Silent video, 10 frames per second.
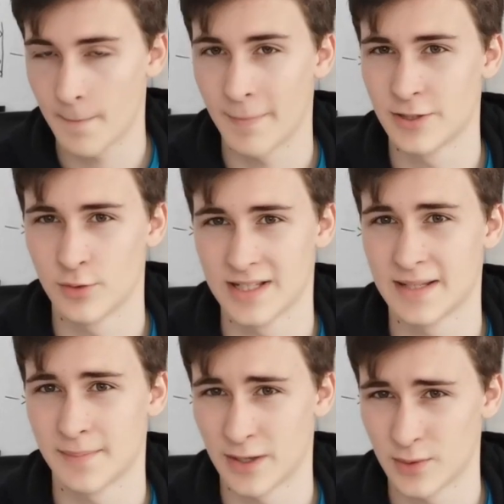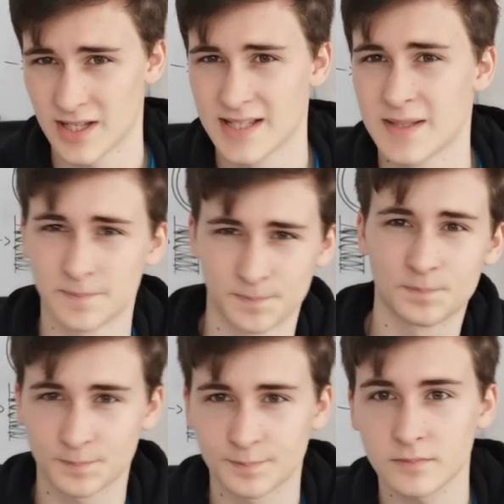Mitosis and meiosis
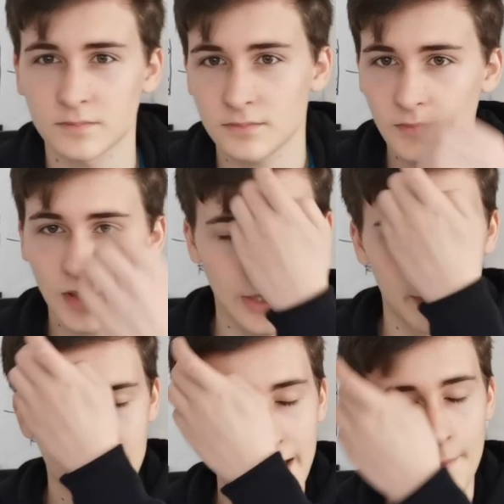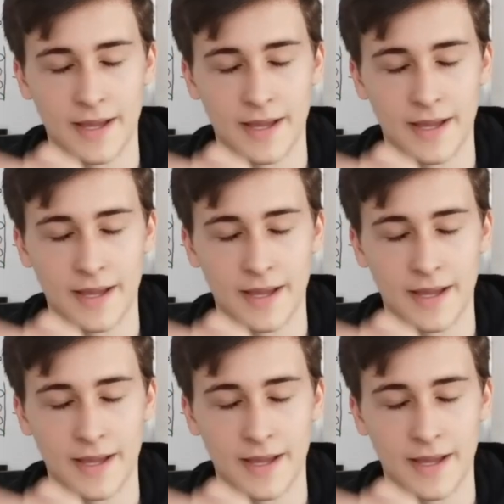come into that,